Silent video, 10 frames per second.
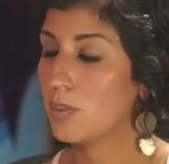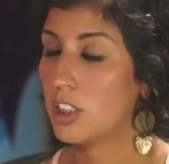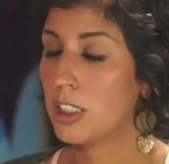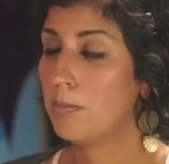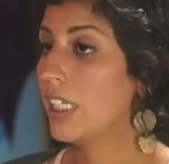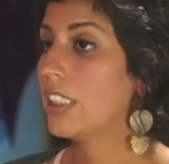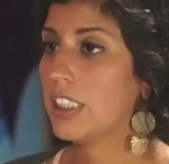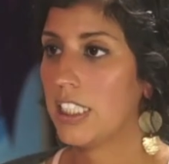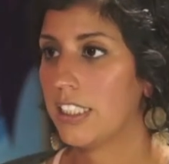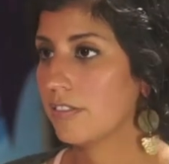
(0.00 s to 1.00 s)
to
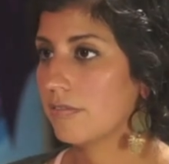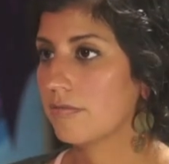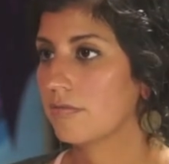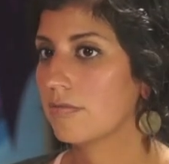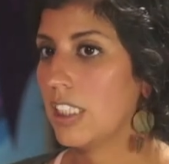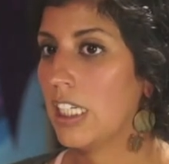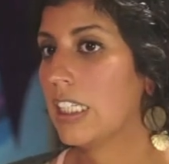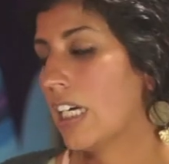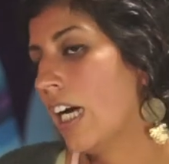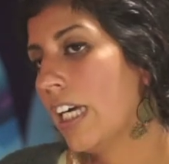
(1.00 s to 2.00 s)
meditate, and
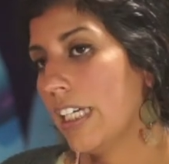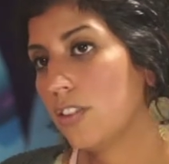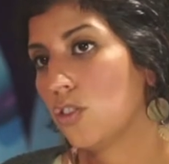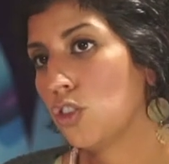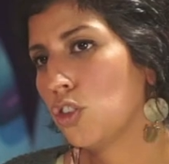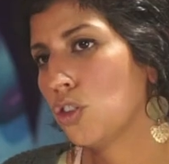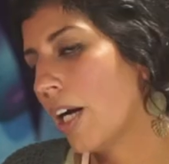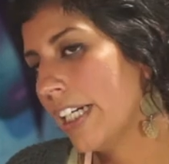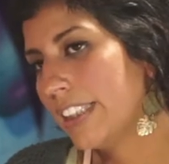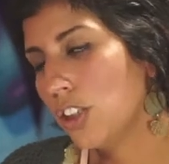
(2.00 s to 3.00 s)
I
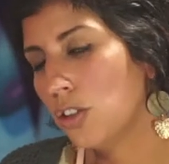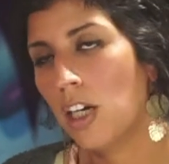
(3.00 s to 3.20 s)
try to.